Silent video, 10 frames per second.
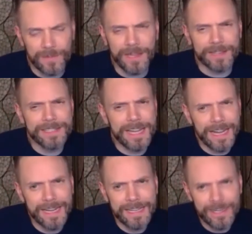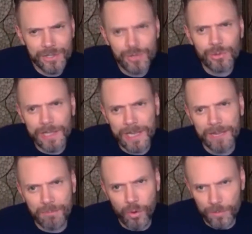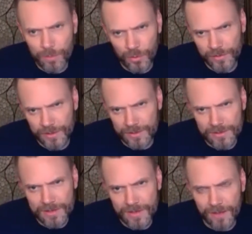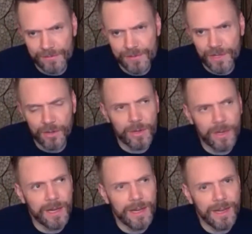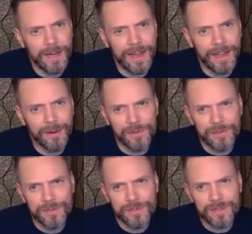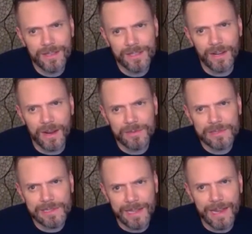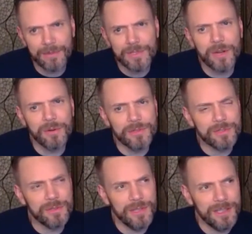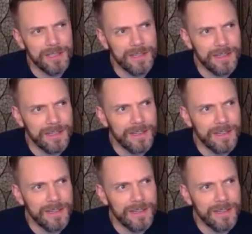like tiny Julianne Moore movies and stuff. So I was going to the